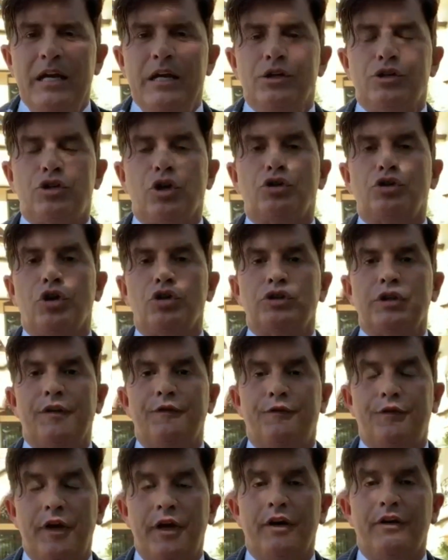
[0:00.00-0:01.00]
So those are
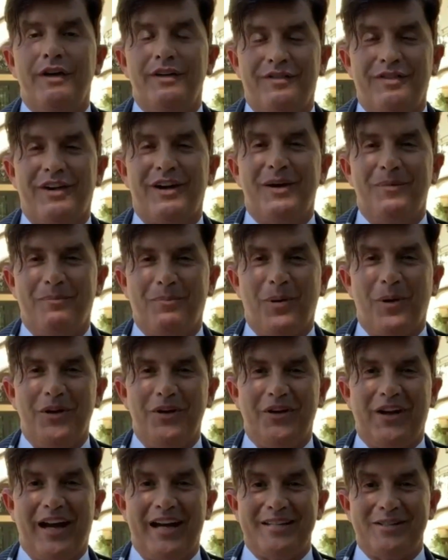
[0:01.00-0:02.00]
very, very
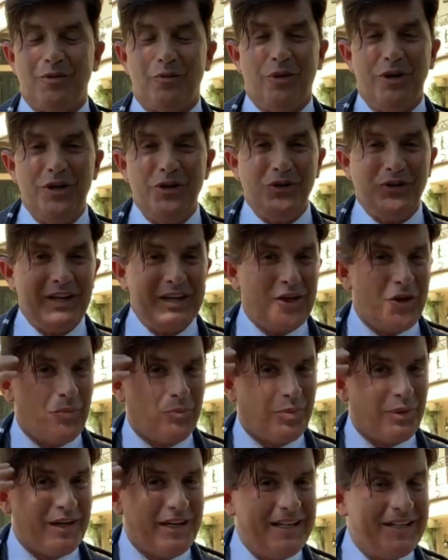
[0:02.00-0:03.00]
important, you guys. What do you think your
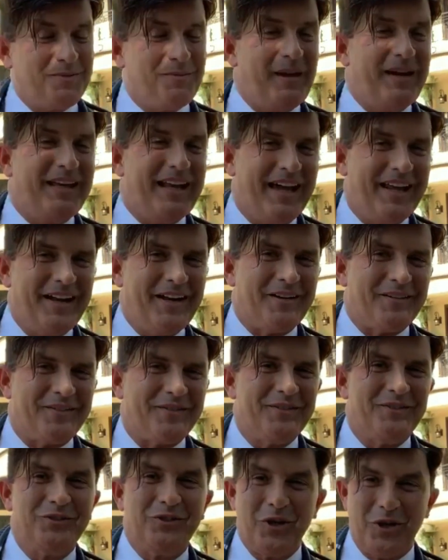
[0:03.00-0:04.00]
brain is made out of?
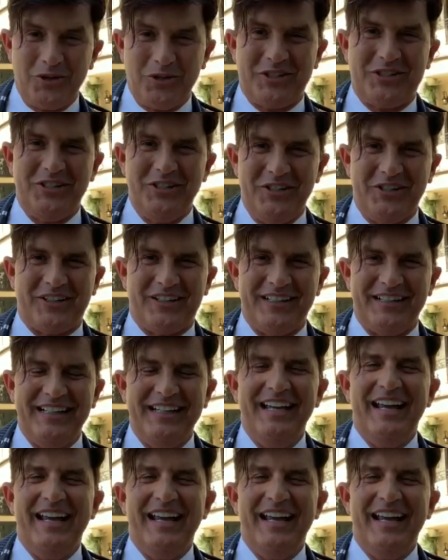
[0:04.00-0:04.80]
Those two.